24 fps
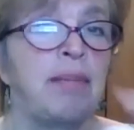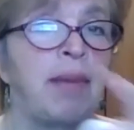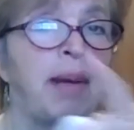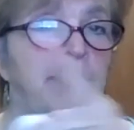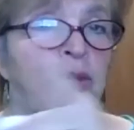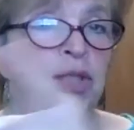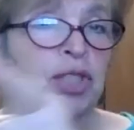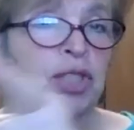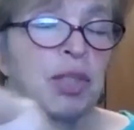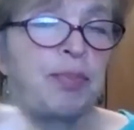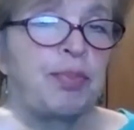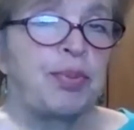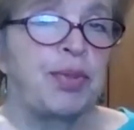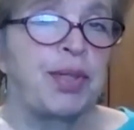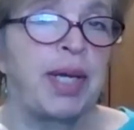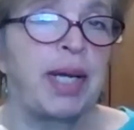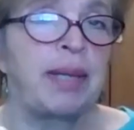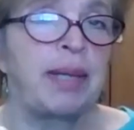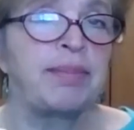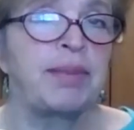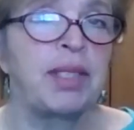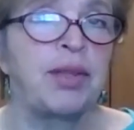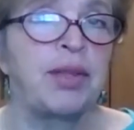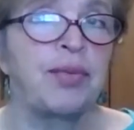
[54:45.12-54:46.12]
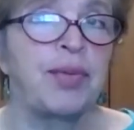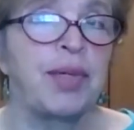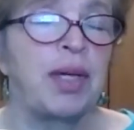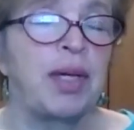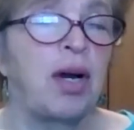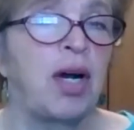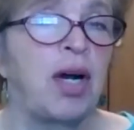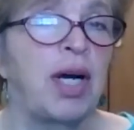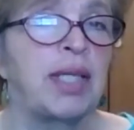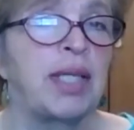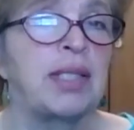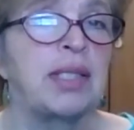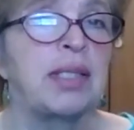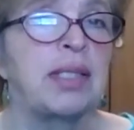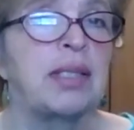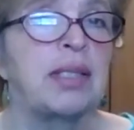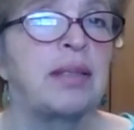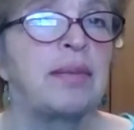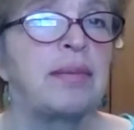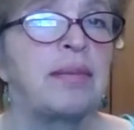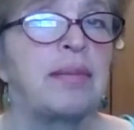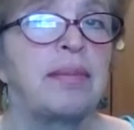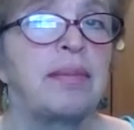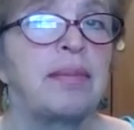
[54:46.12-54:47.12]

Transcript: Remember, she preempted three hearts.